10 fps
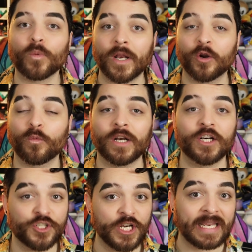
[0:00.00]
Winner Winner
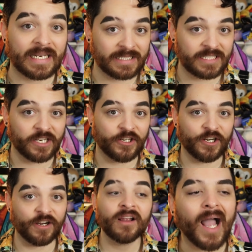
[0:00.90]
Chicken
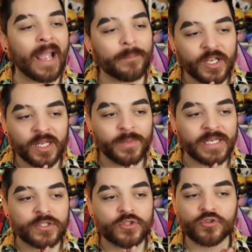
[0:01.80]
Dinner. I'm gonna
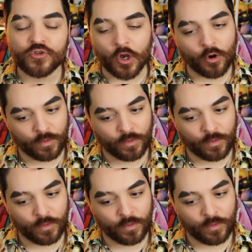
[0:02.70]
be so